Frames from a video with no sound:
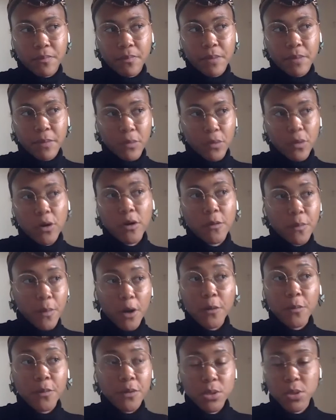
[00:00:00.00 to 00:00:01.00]
be more
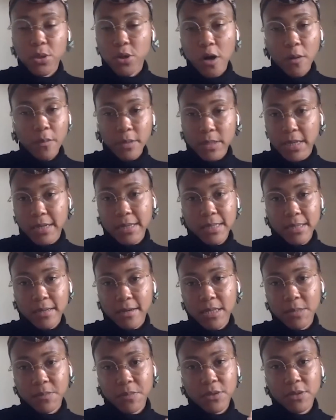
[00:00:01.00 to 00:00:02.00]
open to
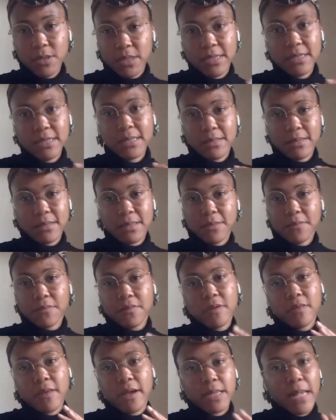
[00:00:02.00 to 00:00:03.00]
accommodating us, because it isn't
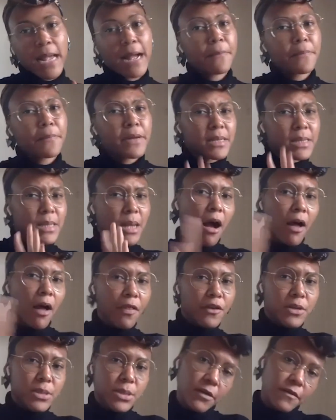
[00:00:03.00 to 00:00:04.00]
something that's happening to
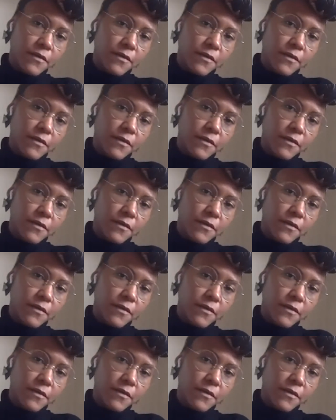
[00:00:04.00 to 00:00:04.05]
others